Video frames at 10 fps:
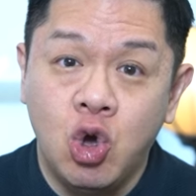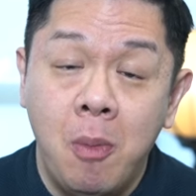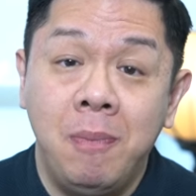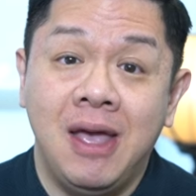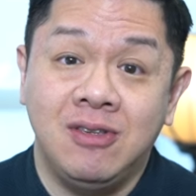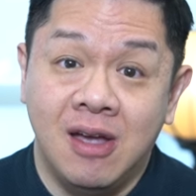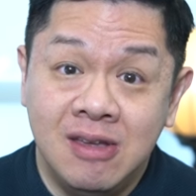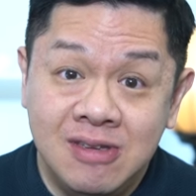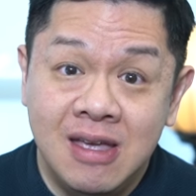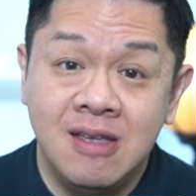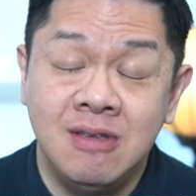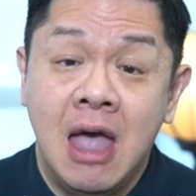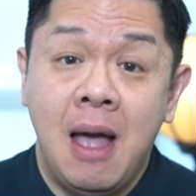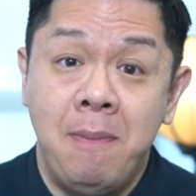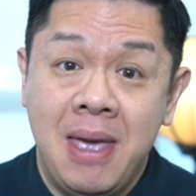complex ideas
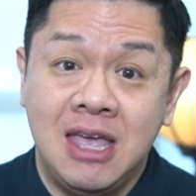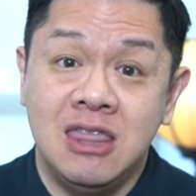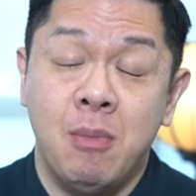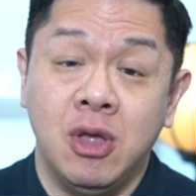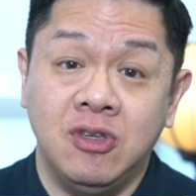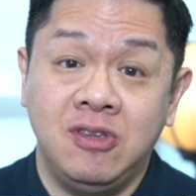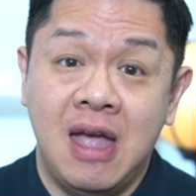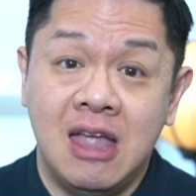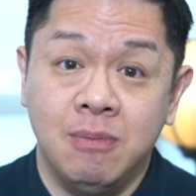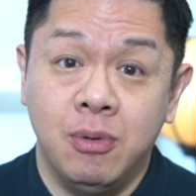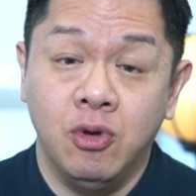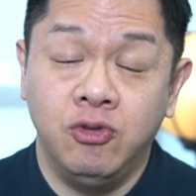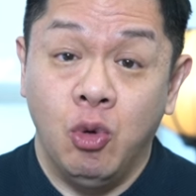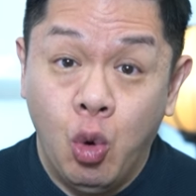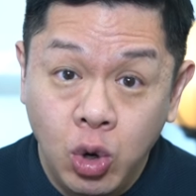and making them understandable
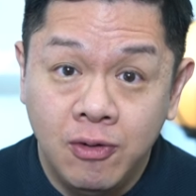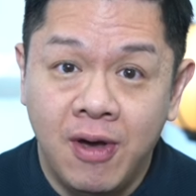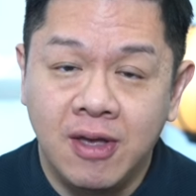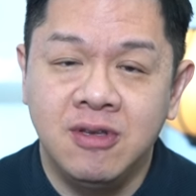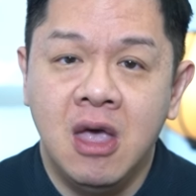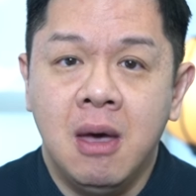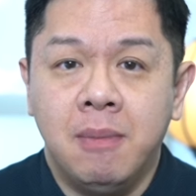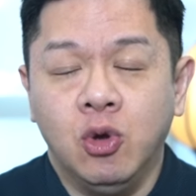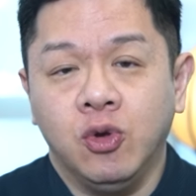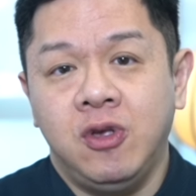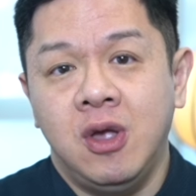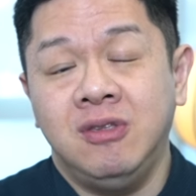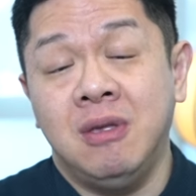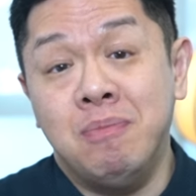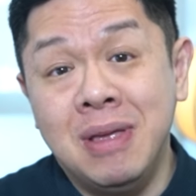to all of us, but also in
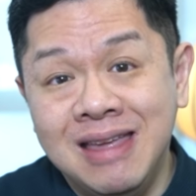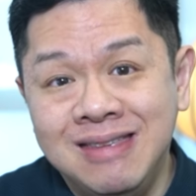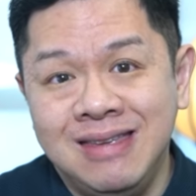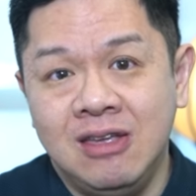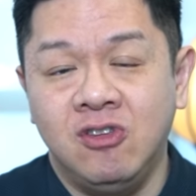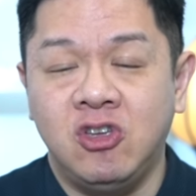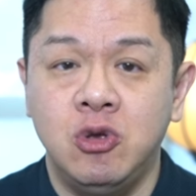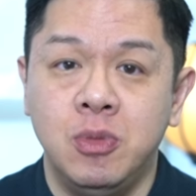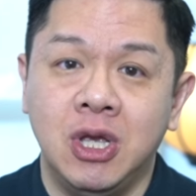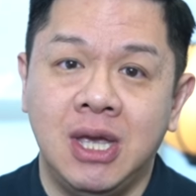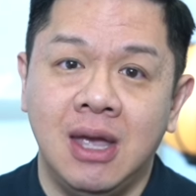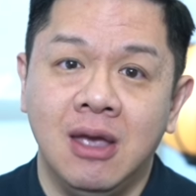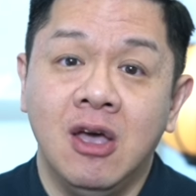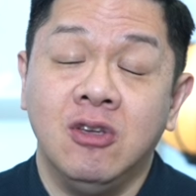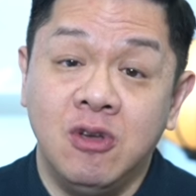his ability to communicate
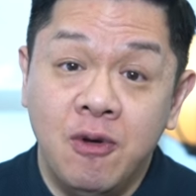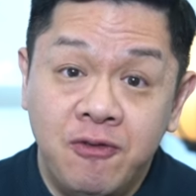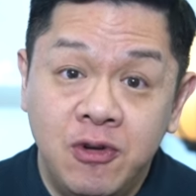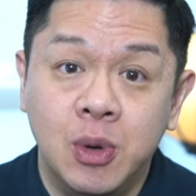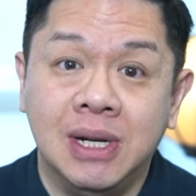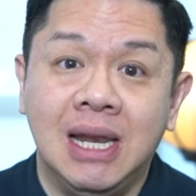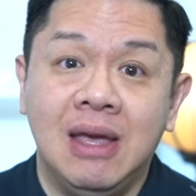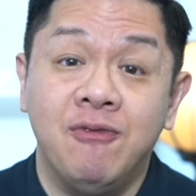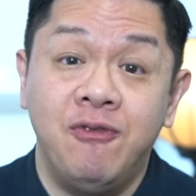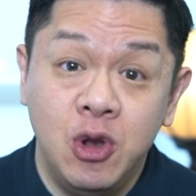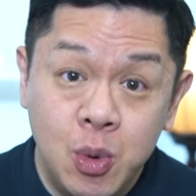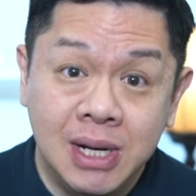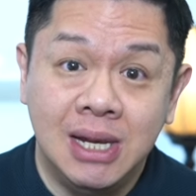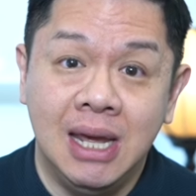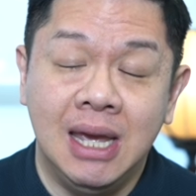so fluently and
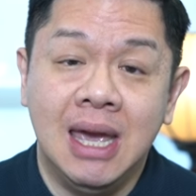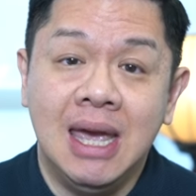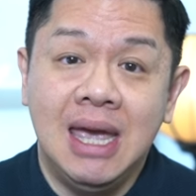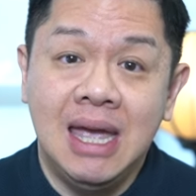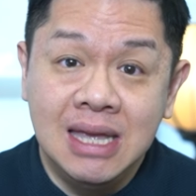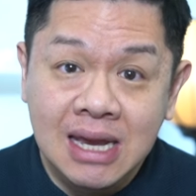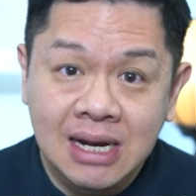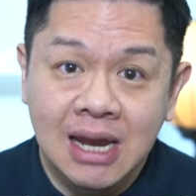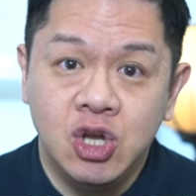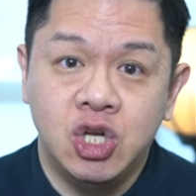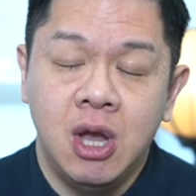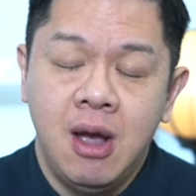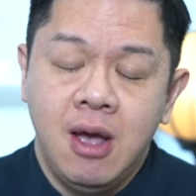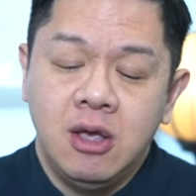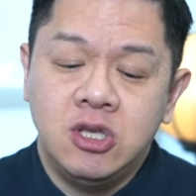fluidly in English.
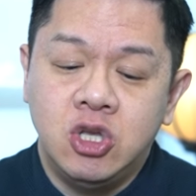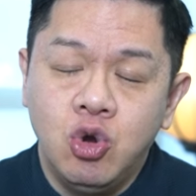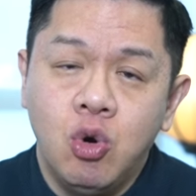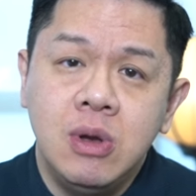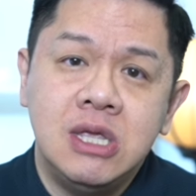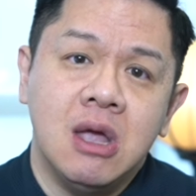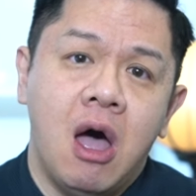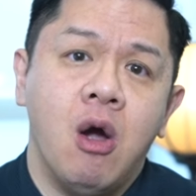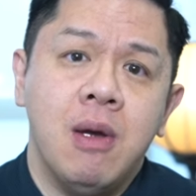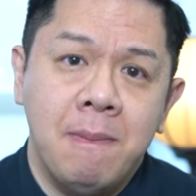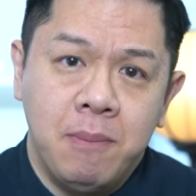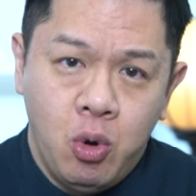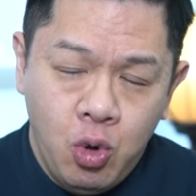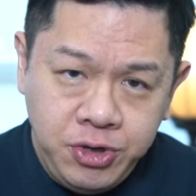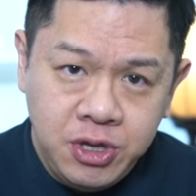Stories are
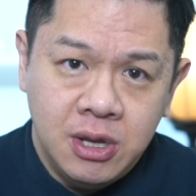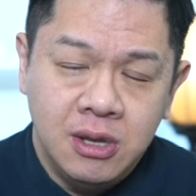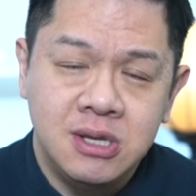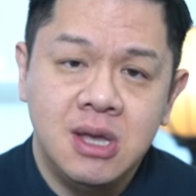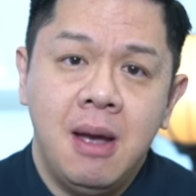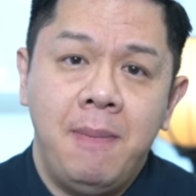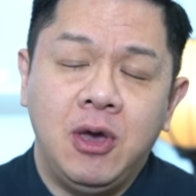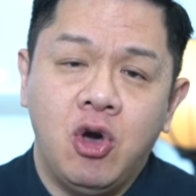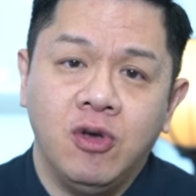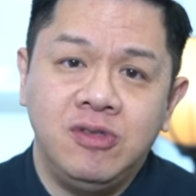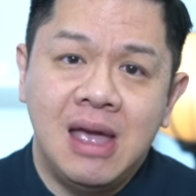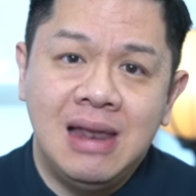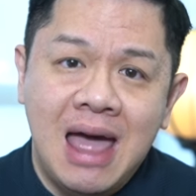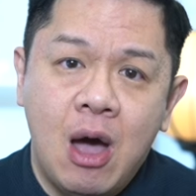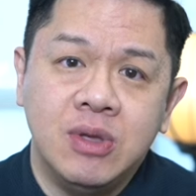important because they
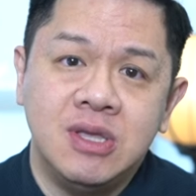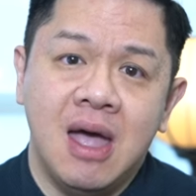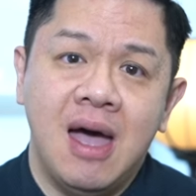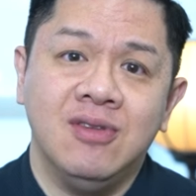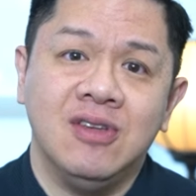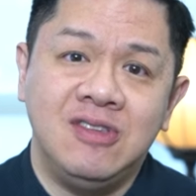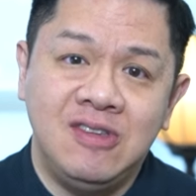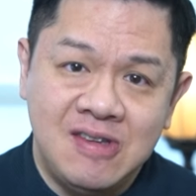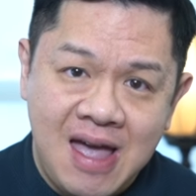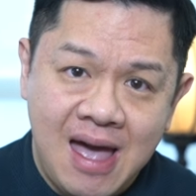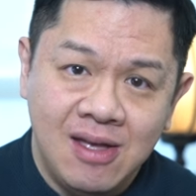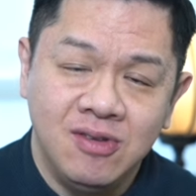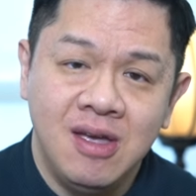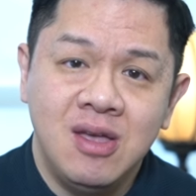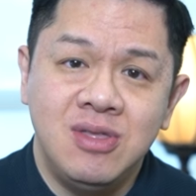allow us to understand,
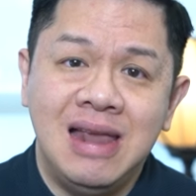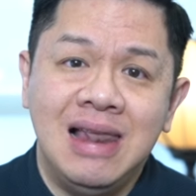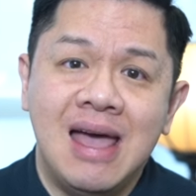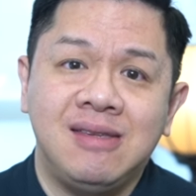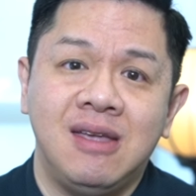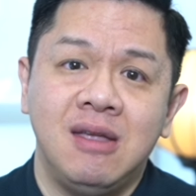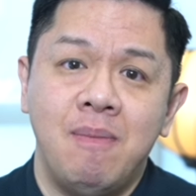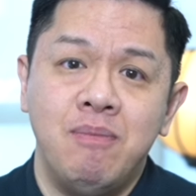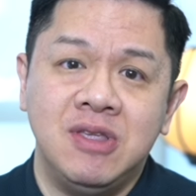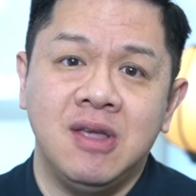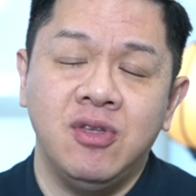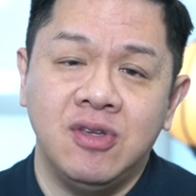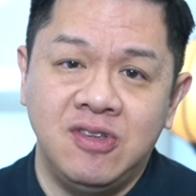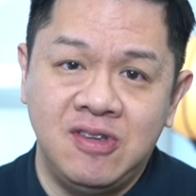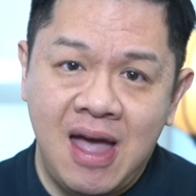they lessen
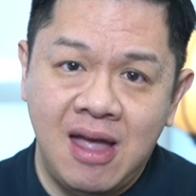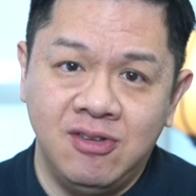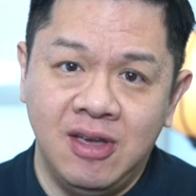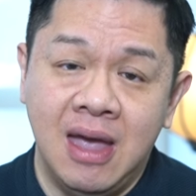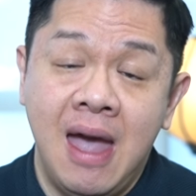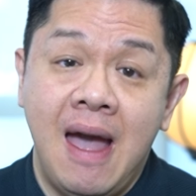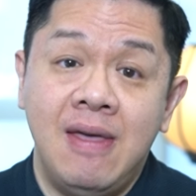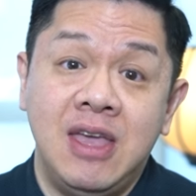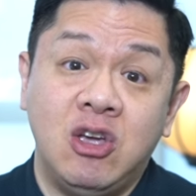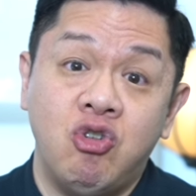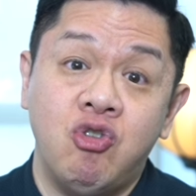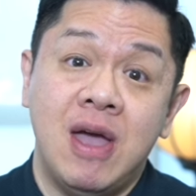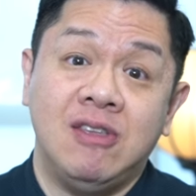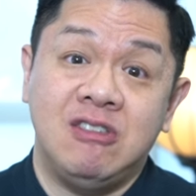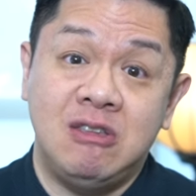misunderstanding, and they
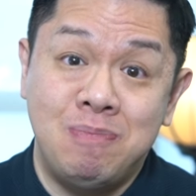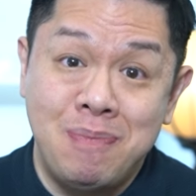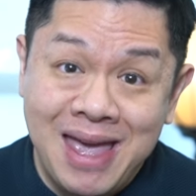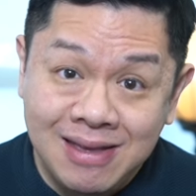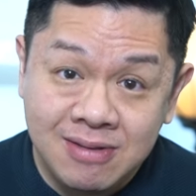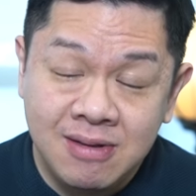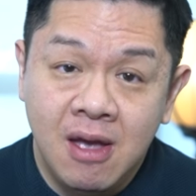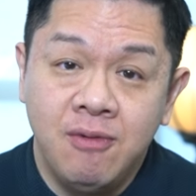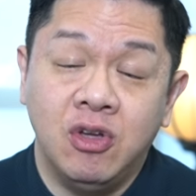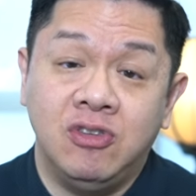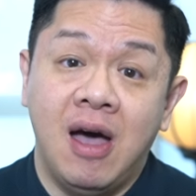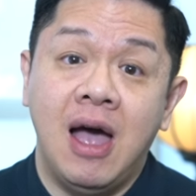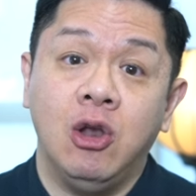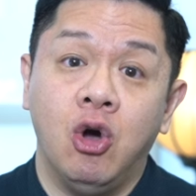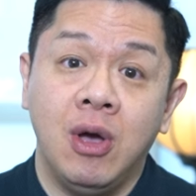create space for
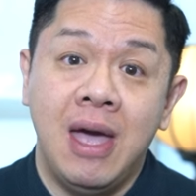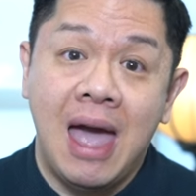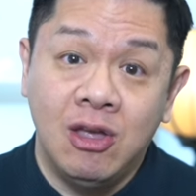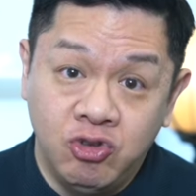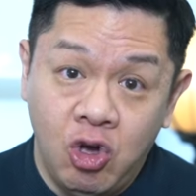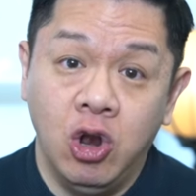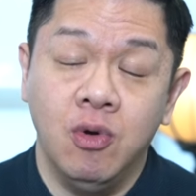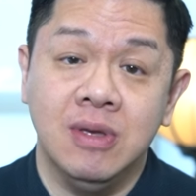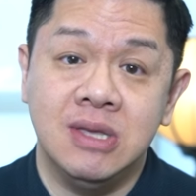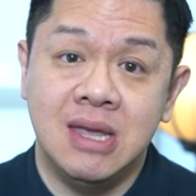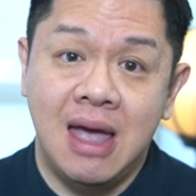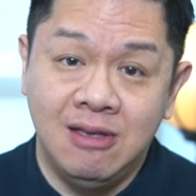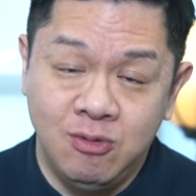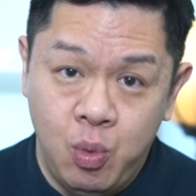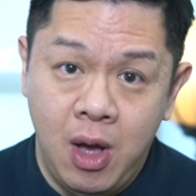dialogue and tolerance
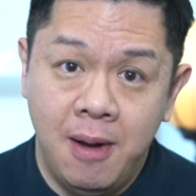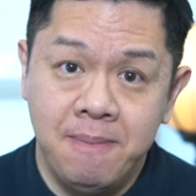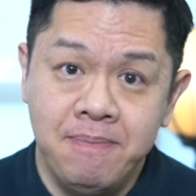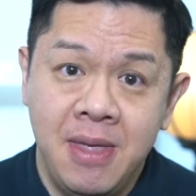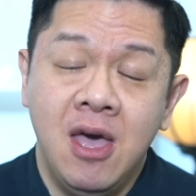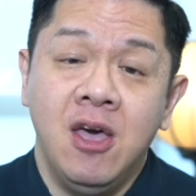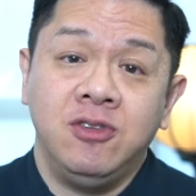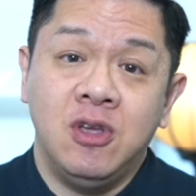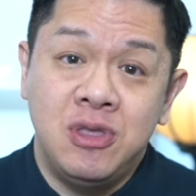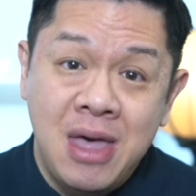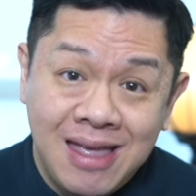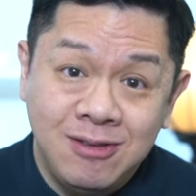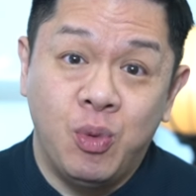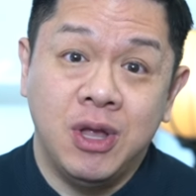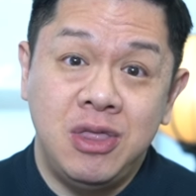as well. So
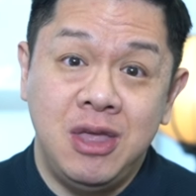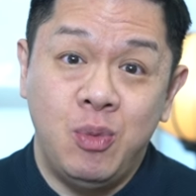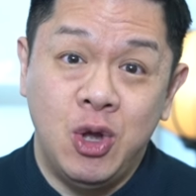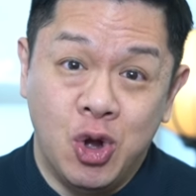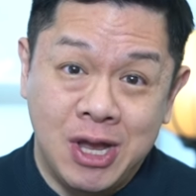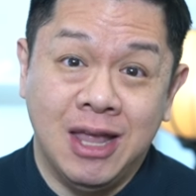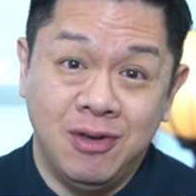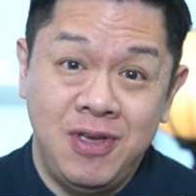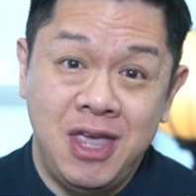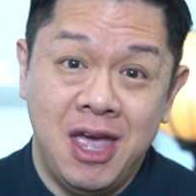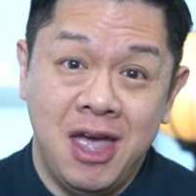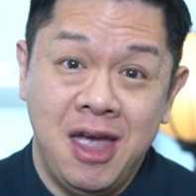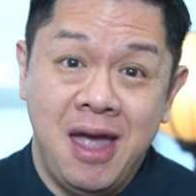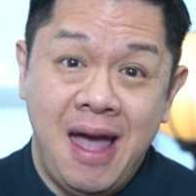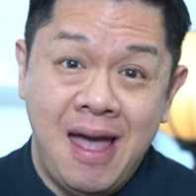that's what I think we got out of here,
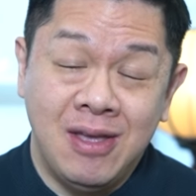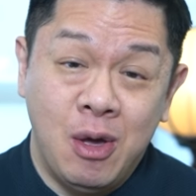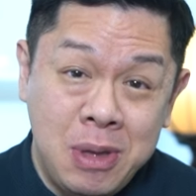and I'll